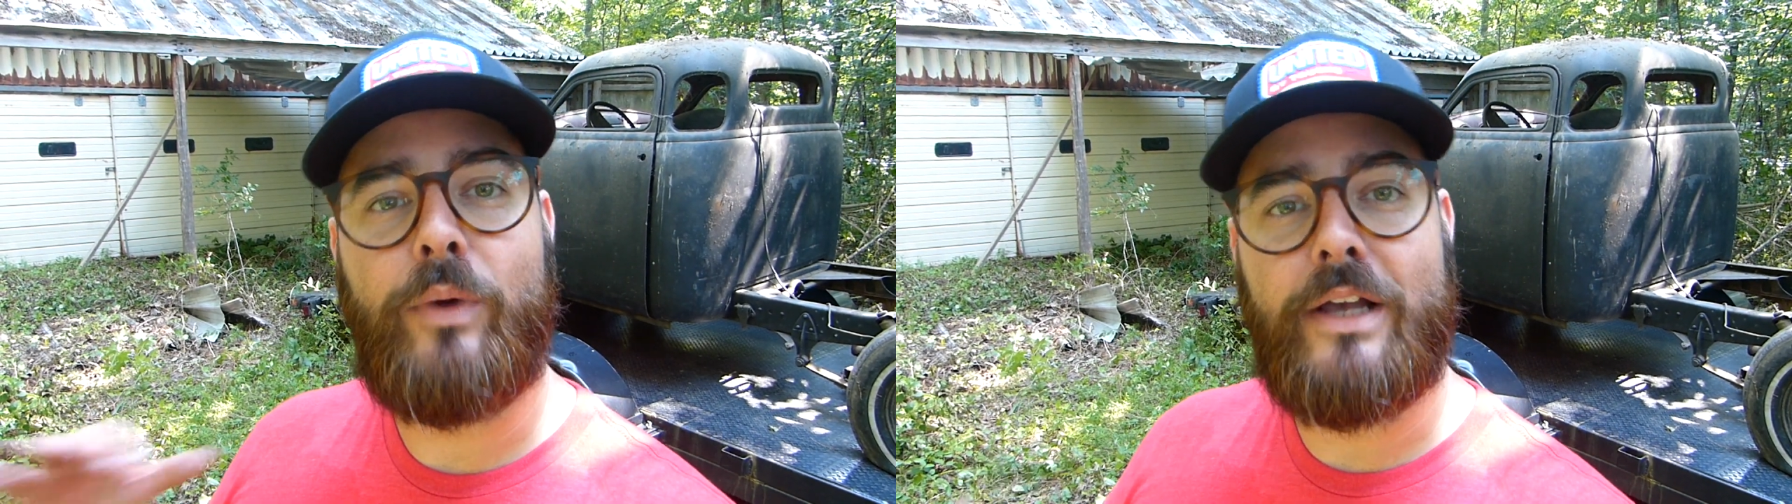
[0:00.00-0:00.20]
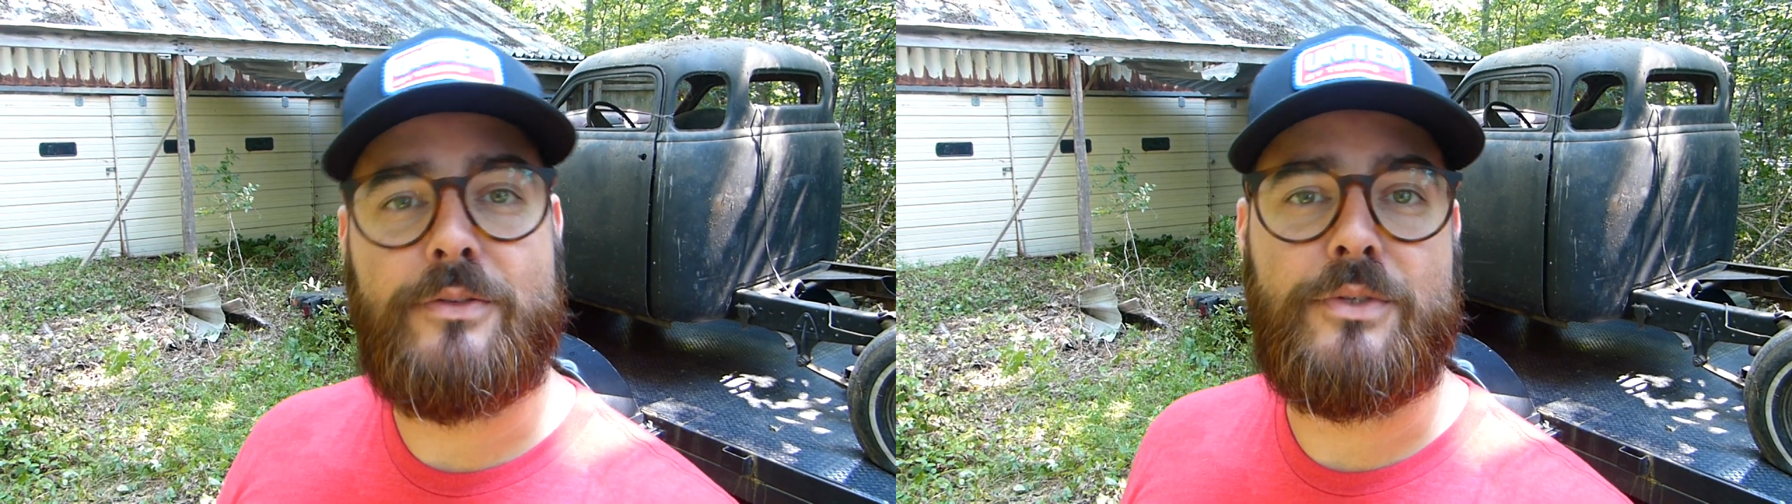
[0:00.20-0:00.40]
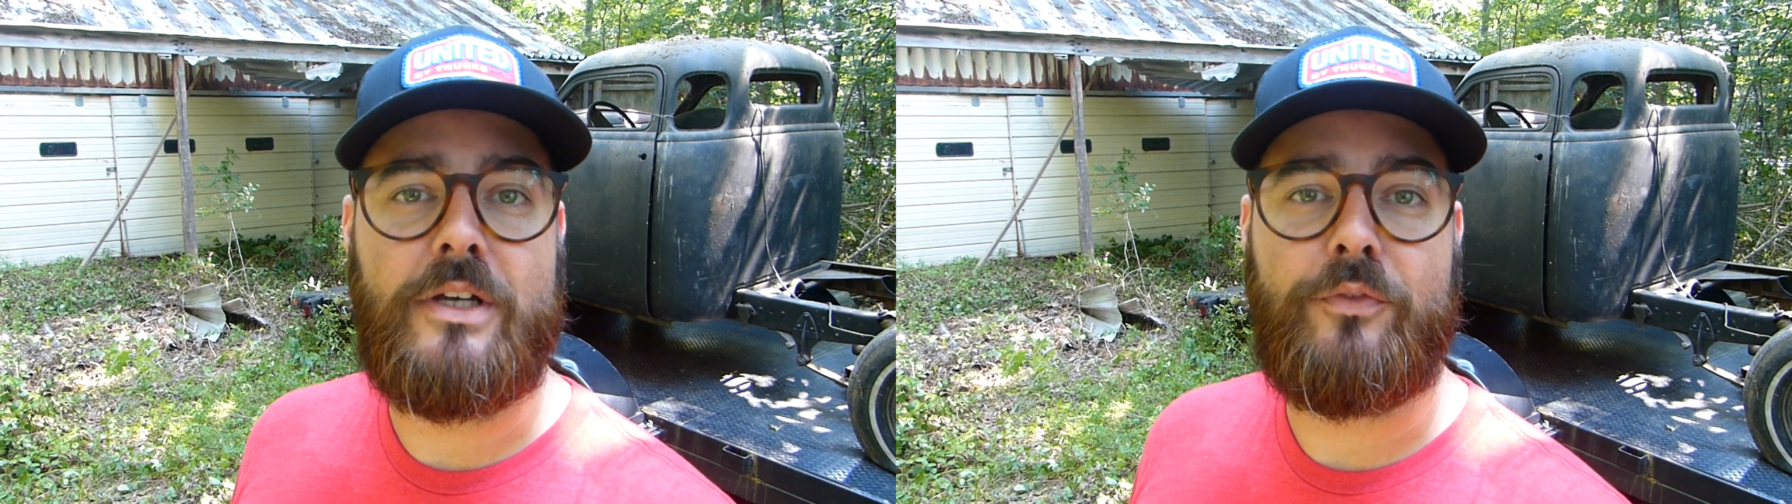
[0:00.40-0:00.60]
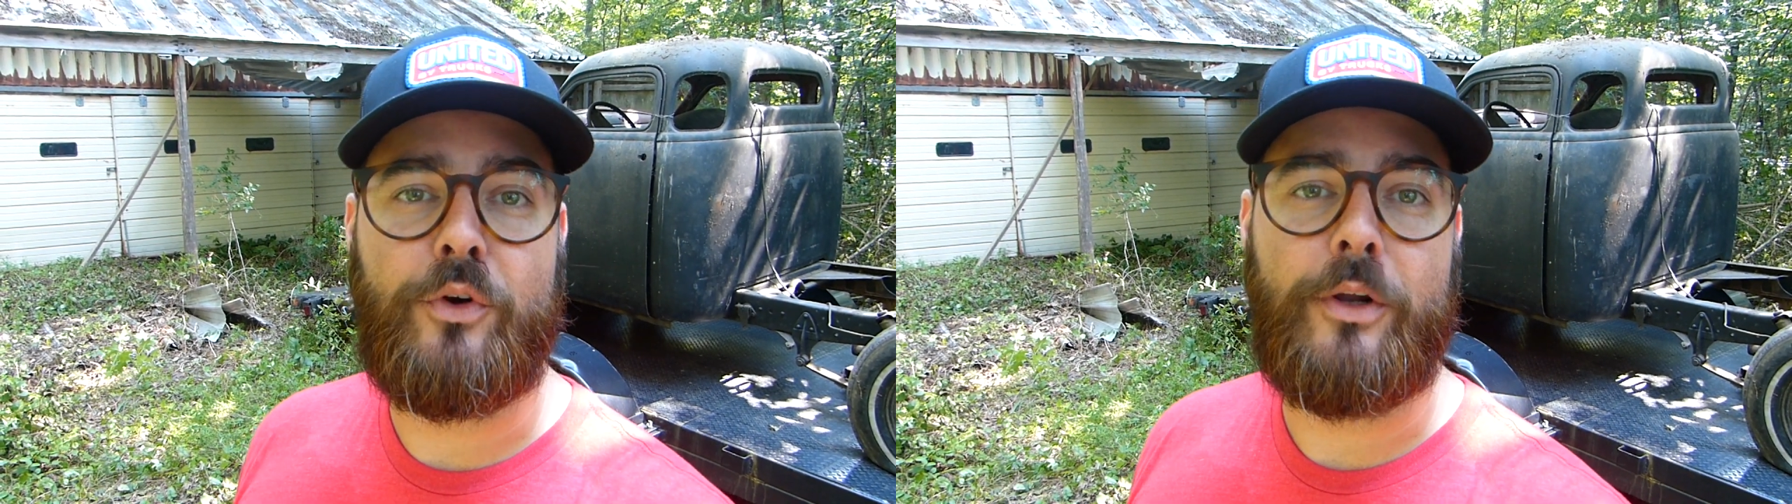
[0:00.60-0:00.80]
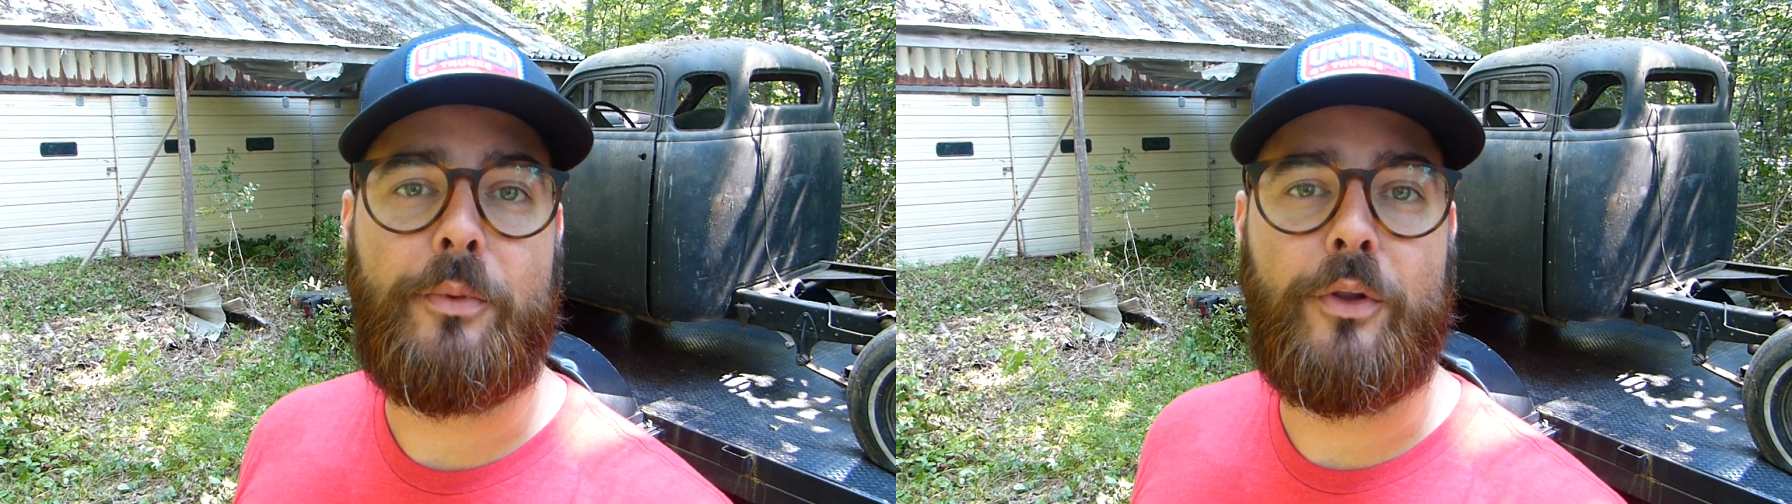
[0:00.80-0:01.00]
We got some stuff
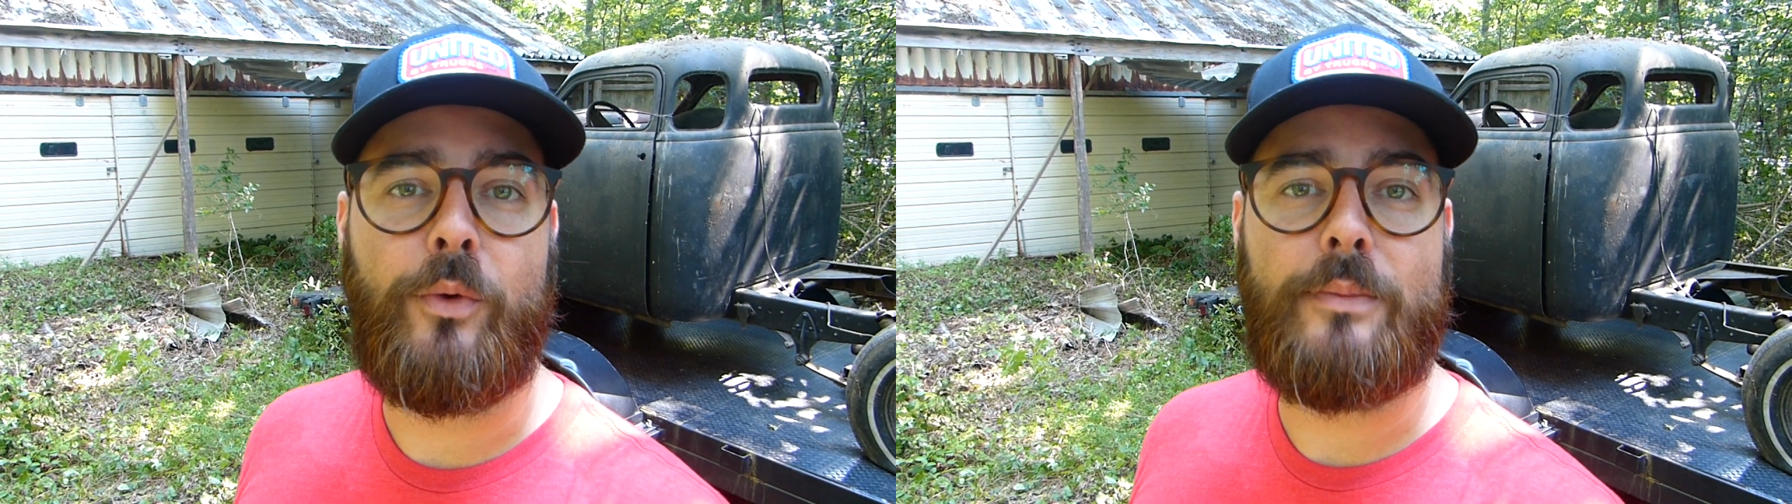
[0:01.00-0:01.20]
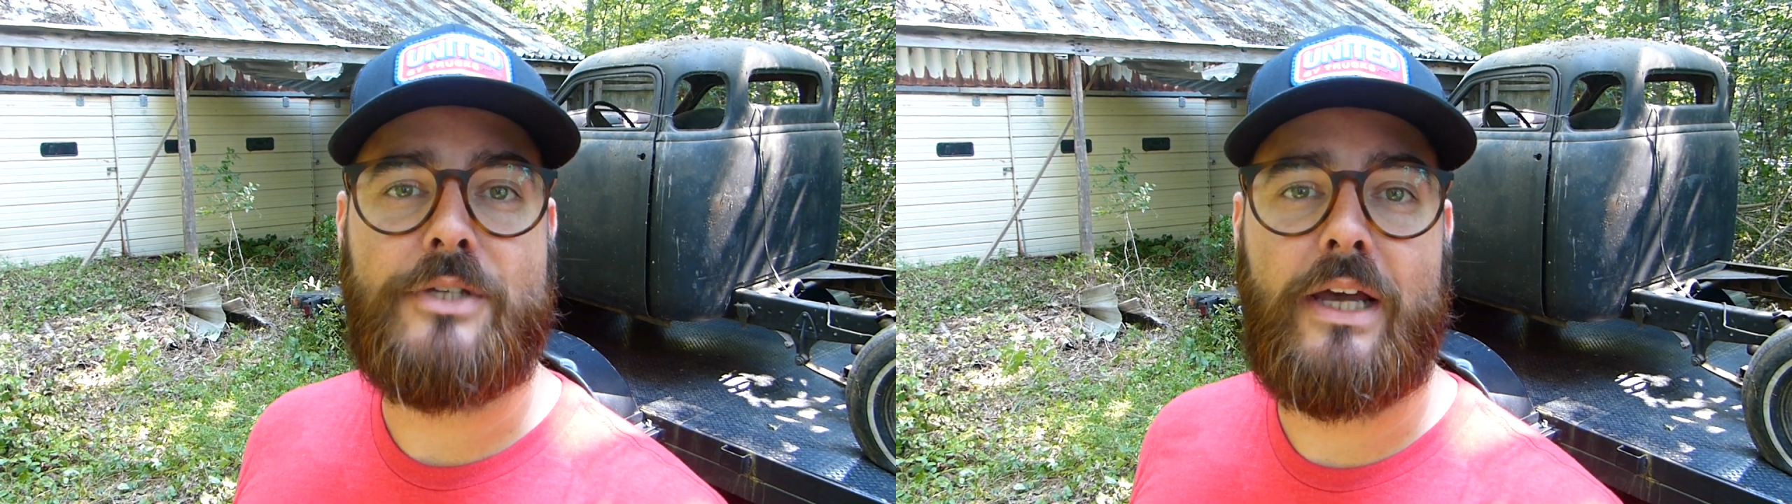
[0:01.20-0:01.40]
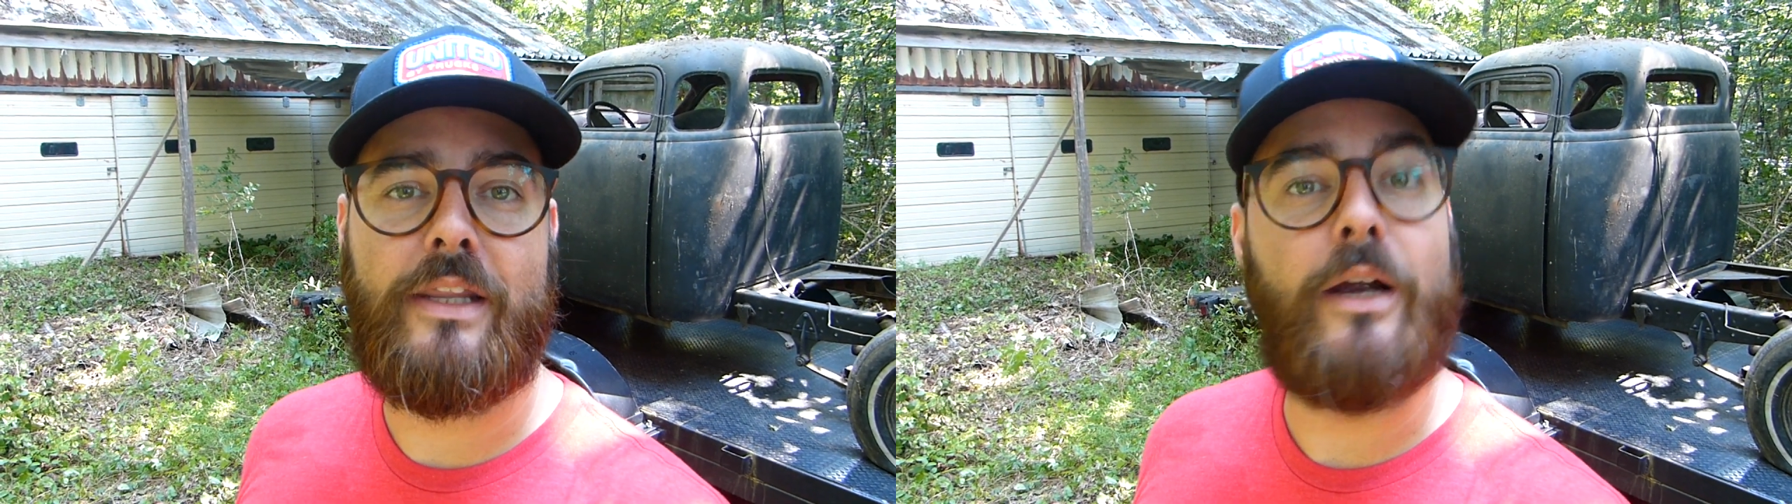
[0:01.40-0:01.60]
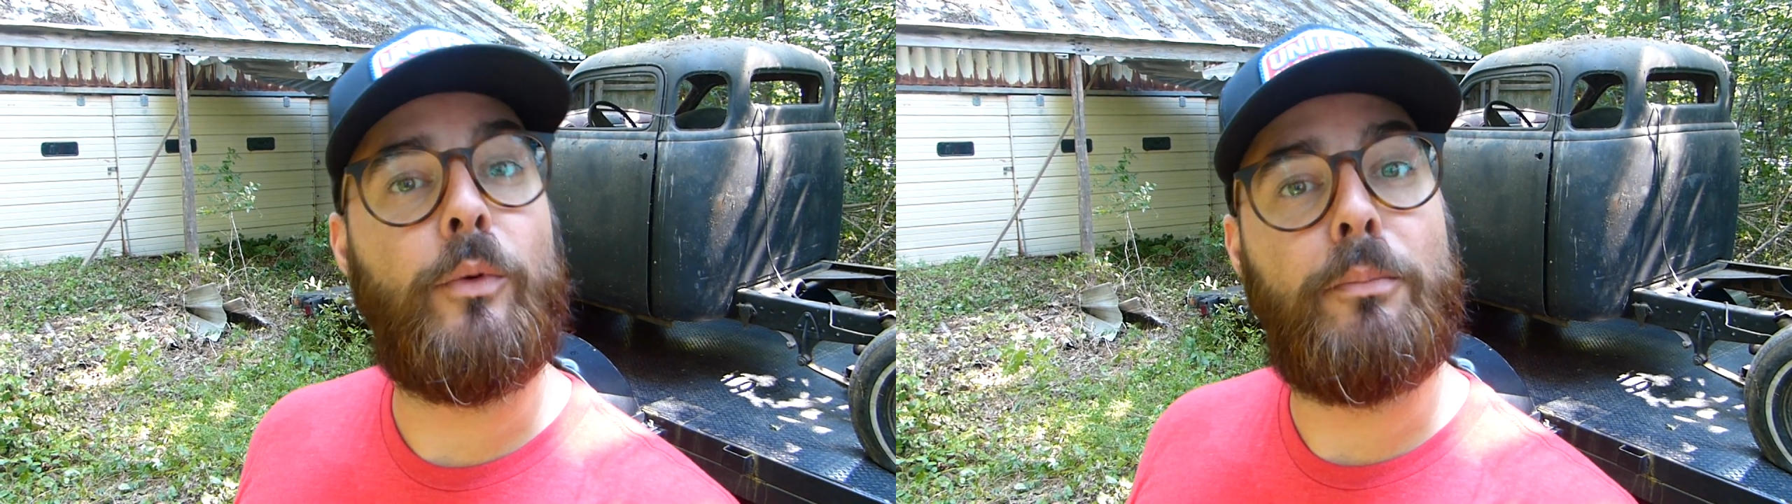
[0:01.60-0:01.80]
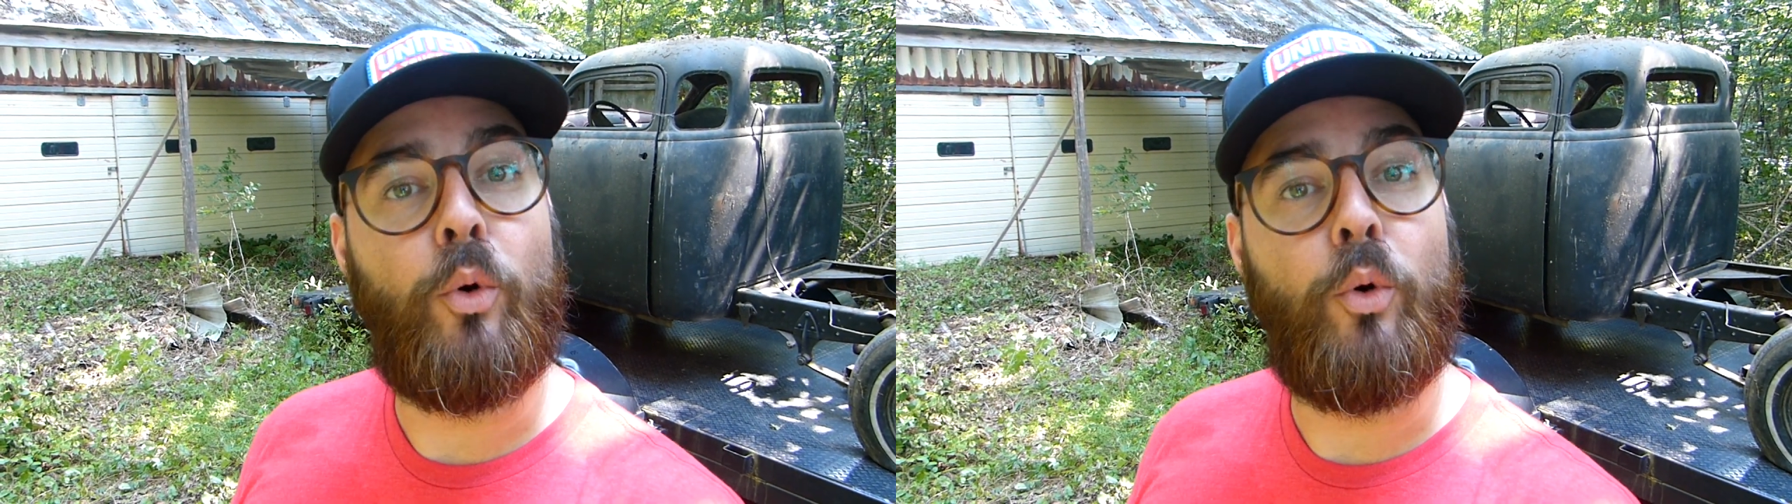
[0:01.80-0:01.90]
thrown up on the website there with